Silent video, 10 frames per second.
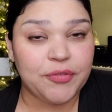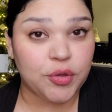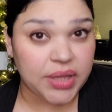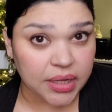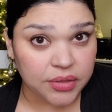you
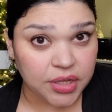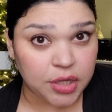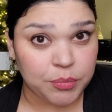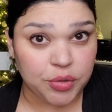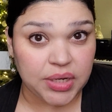click on the
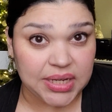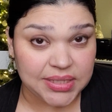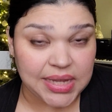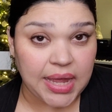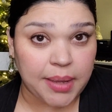community
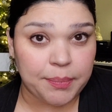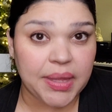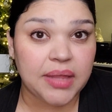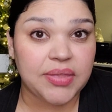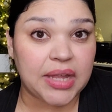tab,
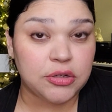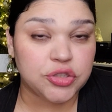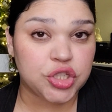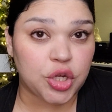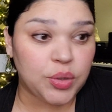that'll
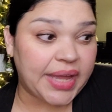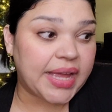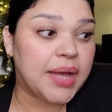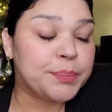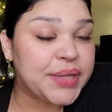show
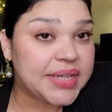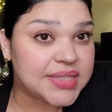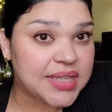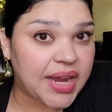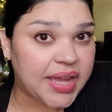like updates
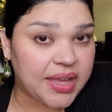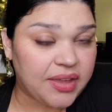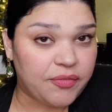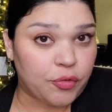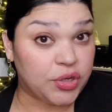that I
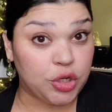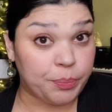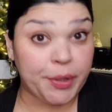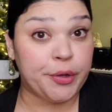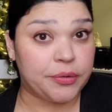give or little
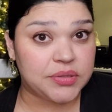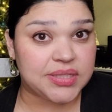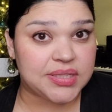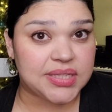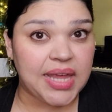
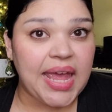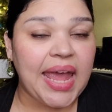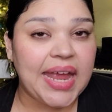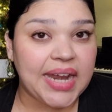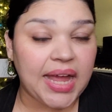posts.
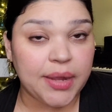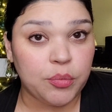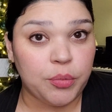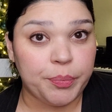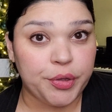And I
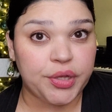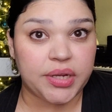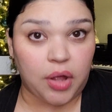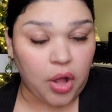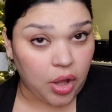will
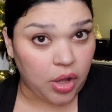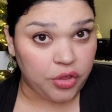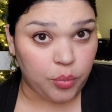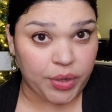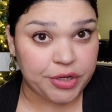put all
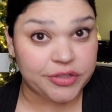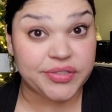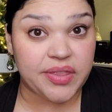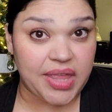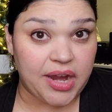the winners
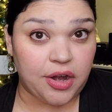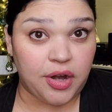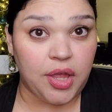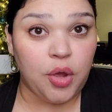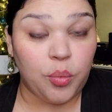there
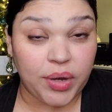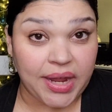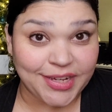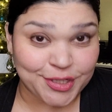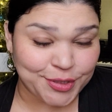when
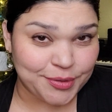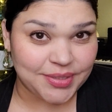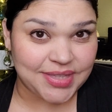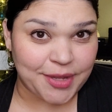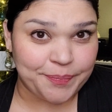I choose
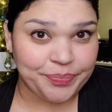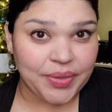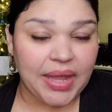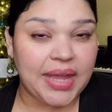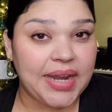them.
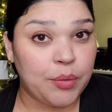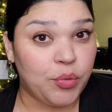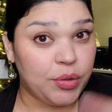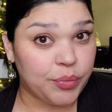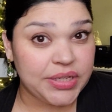And I
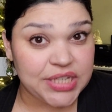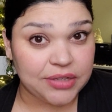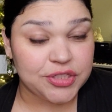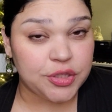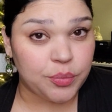will reach
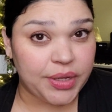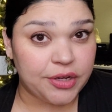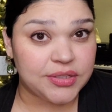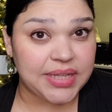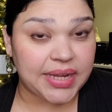out to the
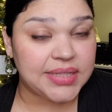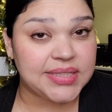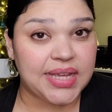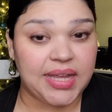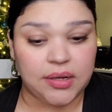winners. Like I
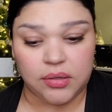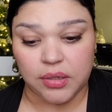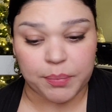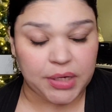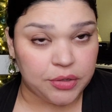said,
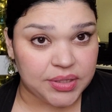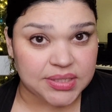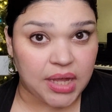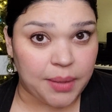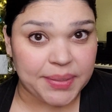look below this
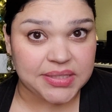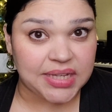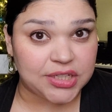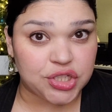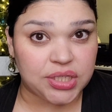comment
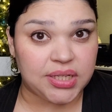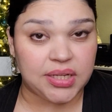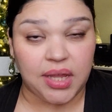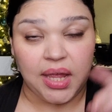section.